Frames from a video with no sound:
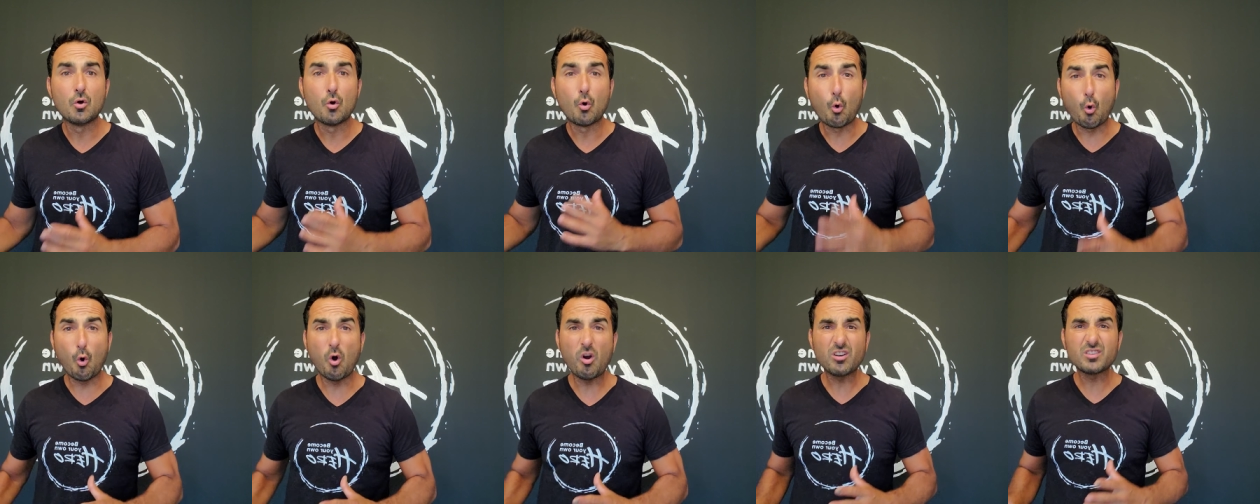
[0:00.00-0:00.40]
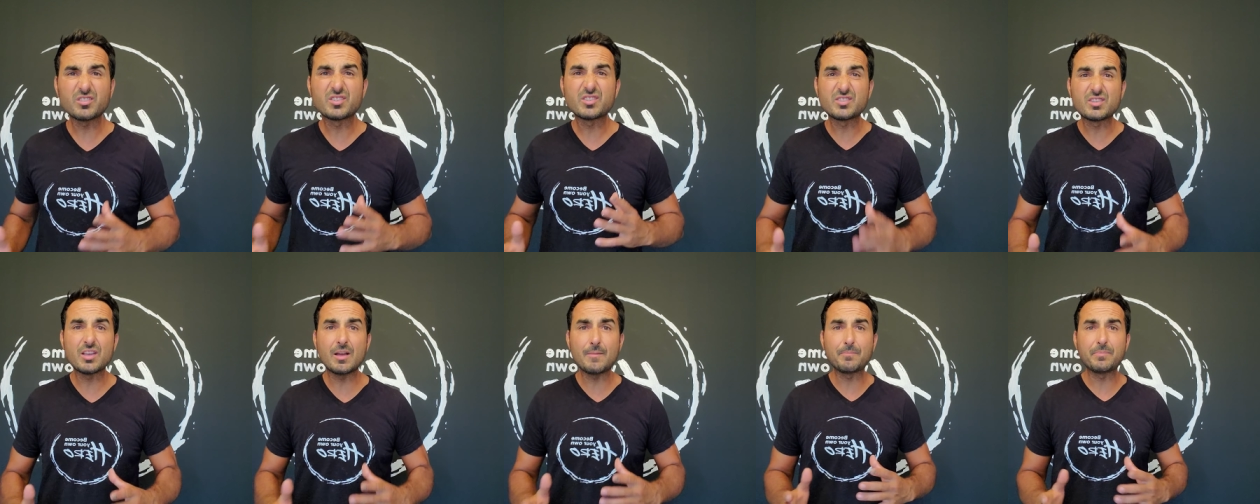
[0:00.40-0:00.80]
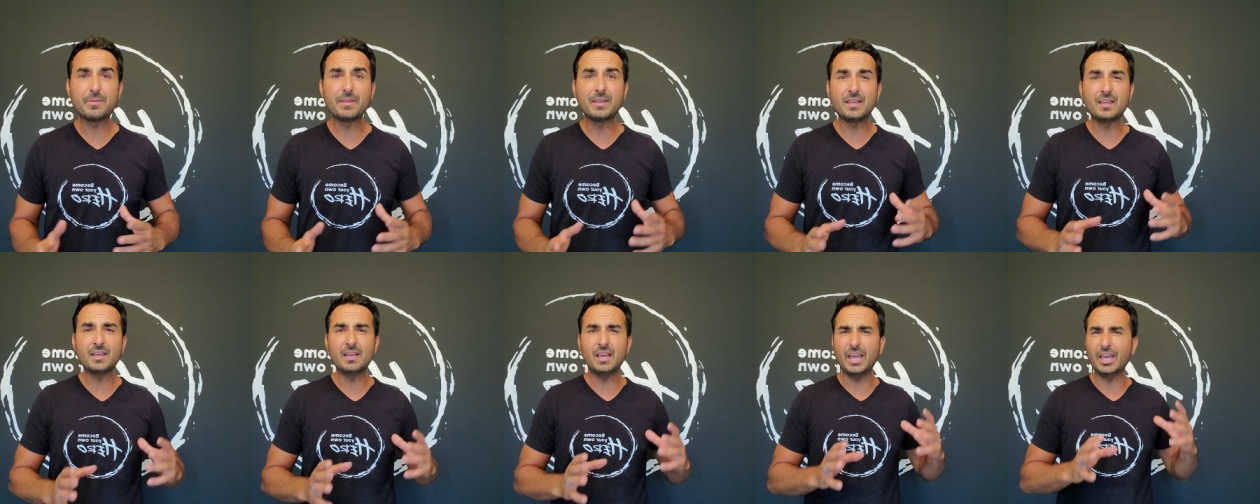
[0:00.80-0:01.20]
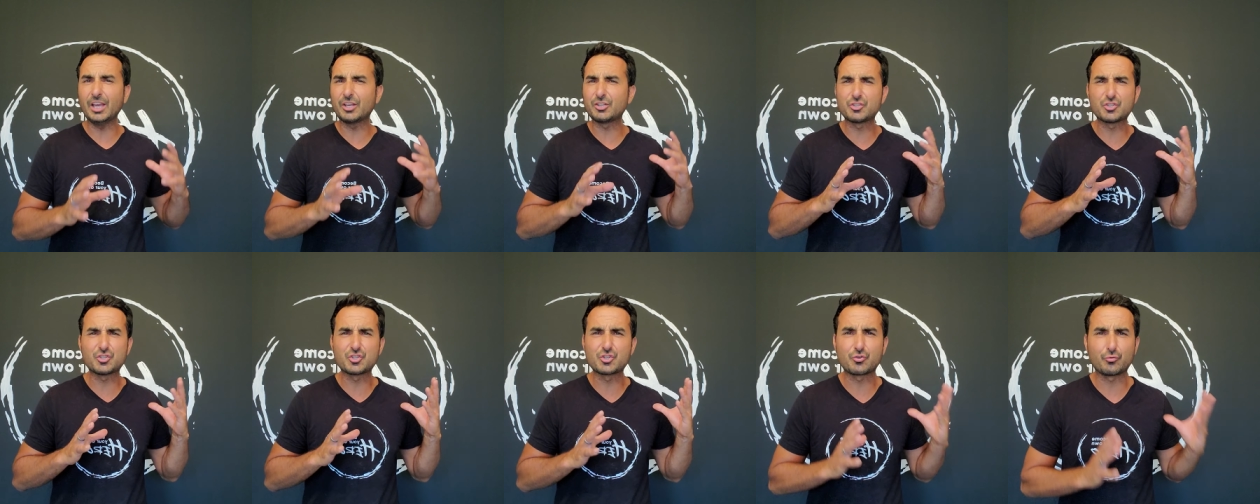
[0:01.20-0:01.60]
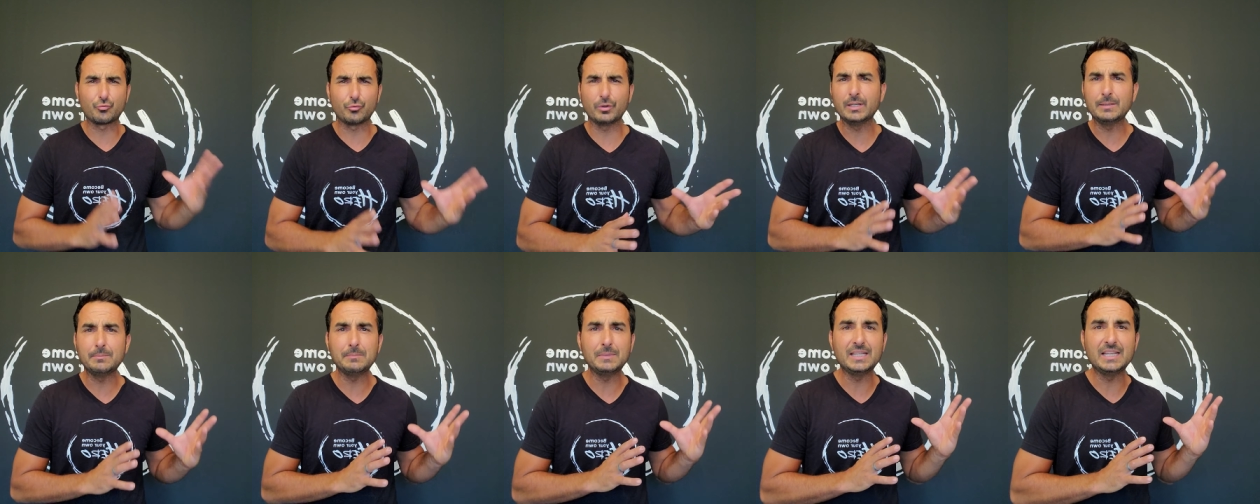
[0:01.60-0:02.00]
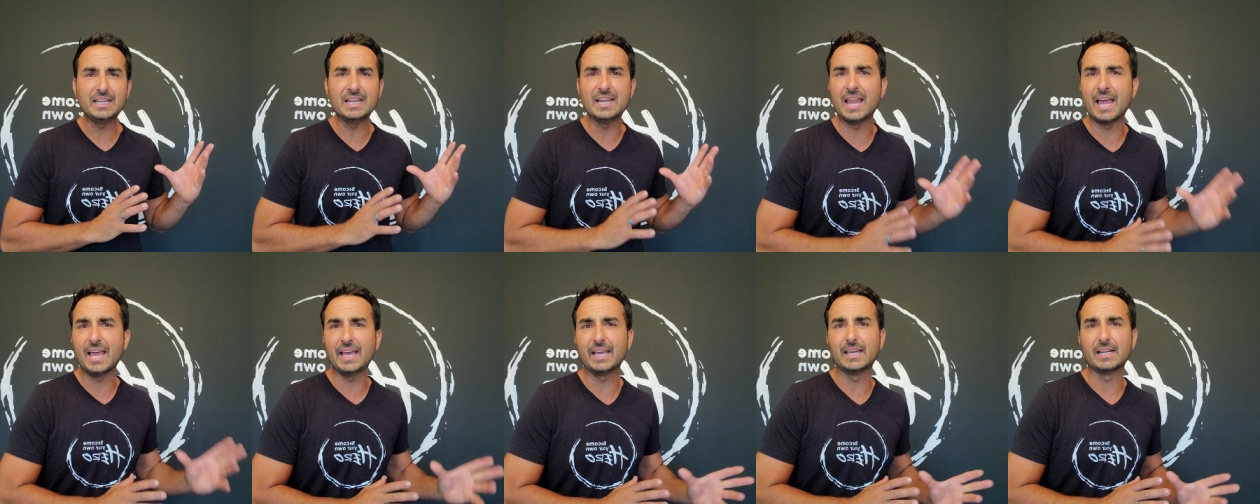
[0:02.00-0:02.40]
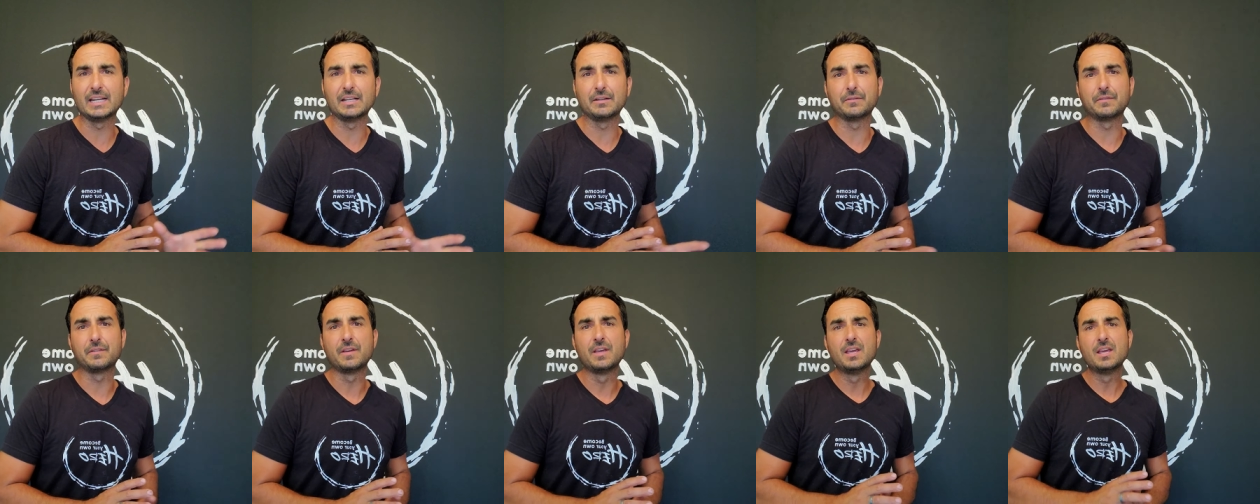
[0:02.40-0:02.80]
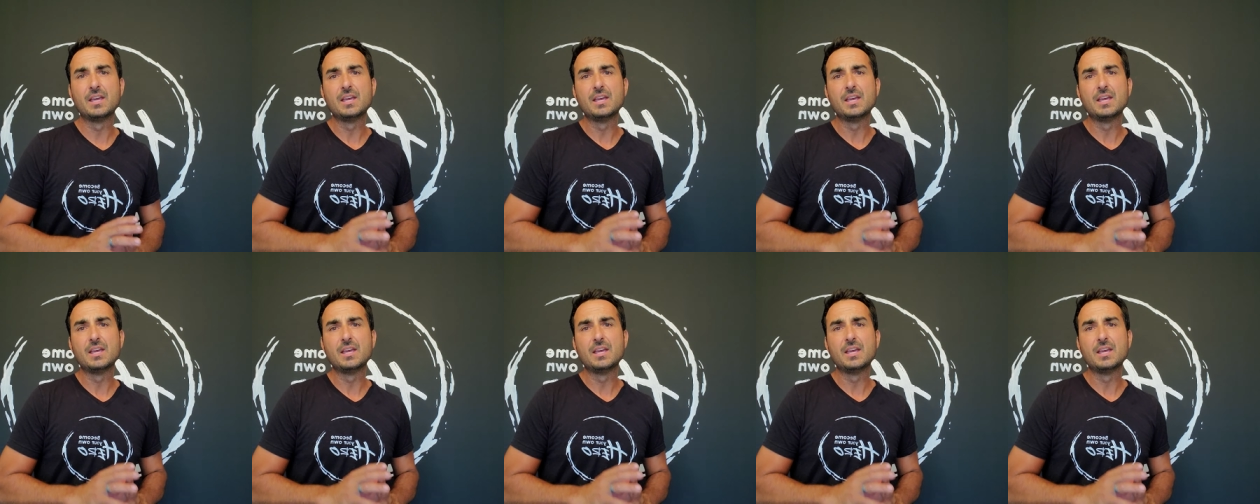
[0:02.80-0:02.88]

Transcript: or something extremely negative.